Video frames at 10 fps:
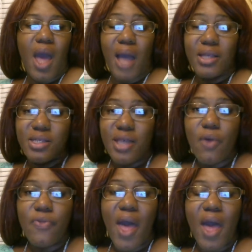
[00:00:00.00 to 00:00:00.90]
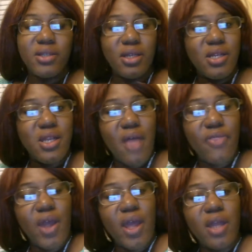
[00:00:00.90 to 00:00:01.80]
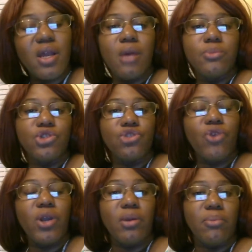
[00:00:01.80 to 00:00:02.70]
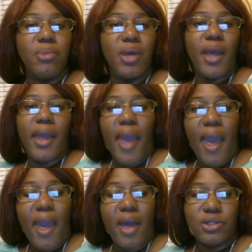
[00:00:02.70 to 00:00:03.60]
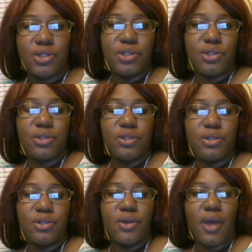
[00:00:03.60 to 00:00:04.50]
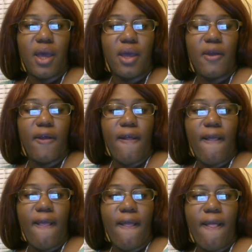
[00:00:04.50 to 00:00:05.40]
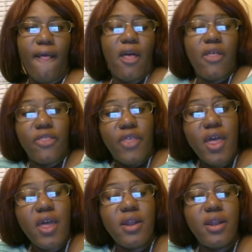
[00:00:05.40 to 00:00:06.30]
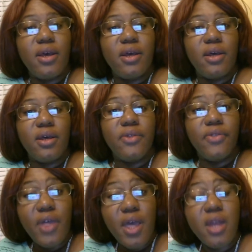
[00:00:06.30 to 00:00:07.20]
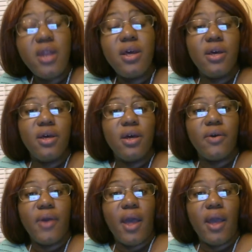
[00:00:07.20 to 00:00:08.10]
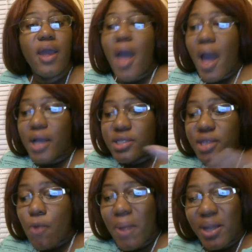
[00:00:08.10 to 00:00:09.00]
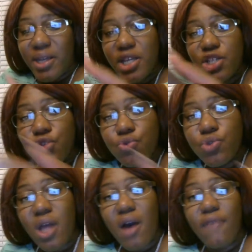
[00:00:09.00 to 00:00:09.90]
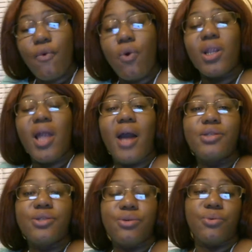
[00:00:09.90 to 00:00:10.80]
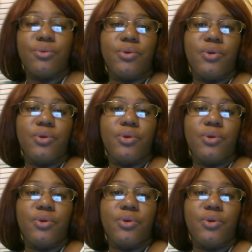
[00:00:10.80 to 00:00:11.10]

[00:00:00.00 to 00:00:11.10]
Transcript: I sell that as another income stream, cash. Okay? Then then, okay, I sell my digital stuff online too.